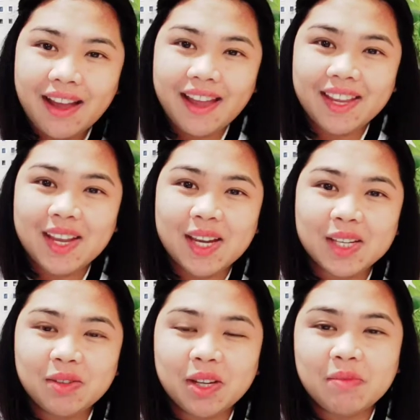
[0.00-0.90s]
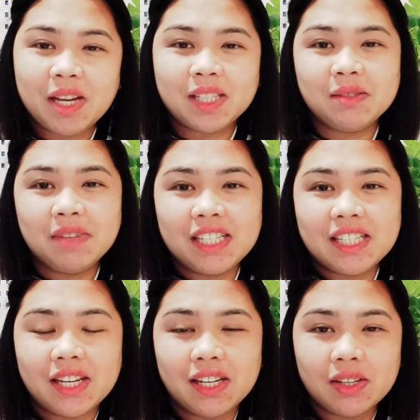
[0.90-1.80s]
hi guys welcome back to my
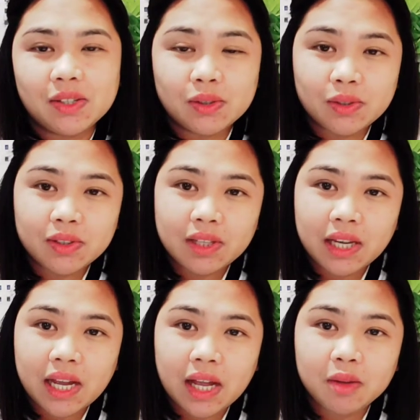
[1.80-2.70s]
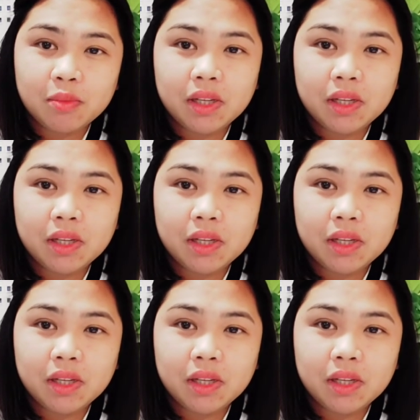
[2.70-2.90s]
channel so today i'll